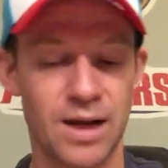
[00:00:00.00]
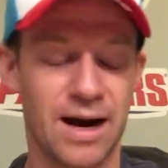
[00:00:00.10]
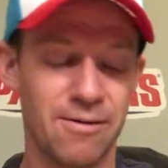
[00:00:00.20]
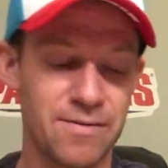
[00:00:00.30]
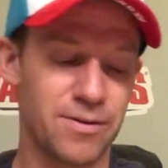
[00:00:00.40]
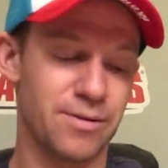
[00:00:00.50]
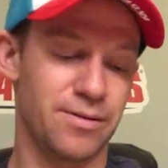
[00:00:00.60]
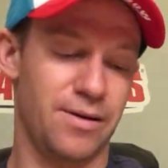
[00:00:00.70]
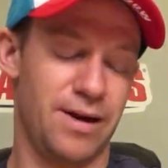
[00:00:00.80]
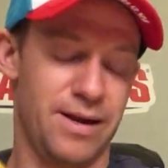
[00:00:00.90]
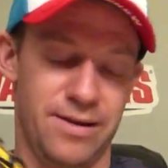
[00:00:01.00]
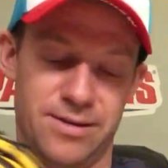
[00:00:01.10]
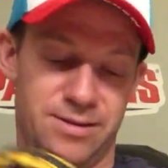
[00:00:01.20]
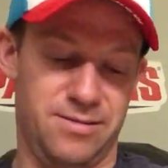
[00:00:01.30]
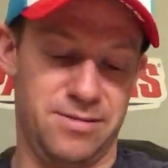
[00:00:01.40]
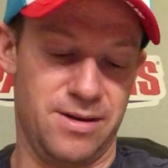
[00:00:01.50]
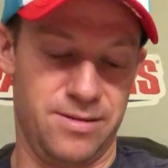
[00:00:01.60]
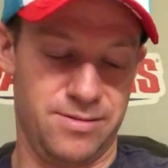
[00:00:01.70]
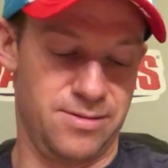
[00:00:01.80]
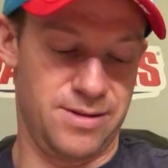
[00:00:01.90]
However, and this
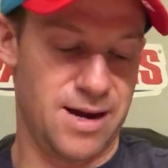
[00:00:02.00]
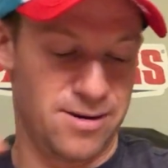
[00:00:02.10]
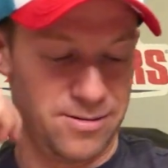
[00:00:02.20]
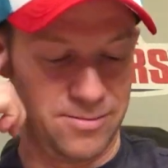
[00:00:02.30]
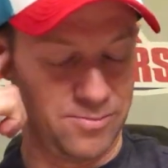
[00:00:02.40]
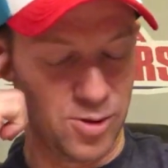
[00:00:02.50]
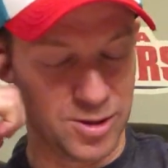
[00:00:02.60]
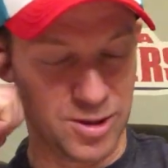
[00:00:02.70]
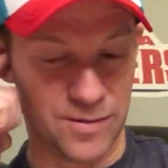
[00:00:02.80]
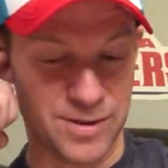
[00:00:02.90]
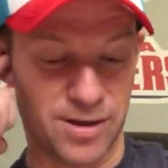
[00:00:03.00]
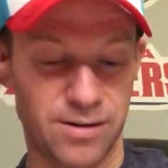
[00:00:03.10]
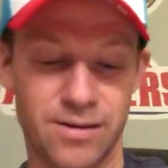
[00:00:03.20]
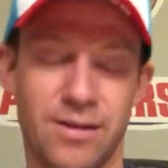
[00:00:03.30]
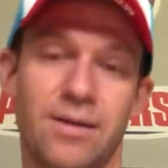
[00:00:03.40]
is how most gloves are,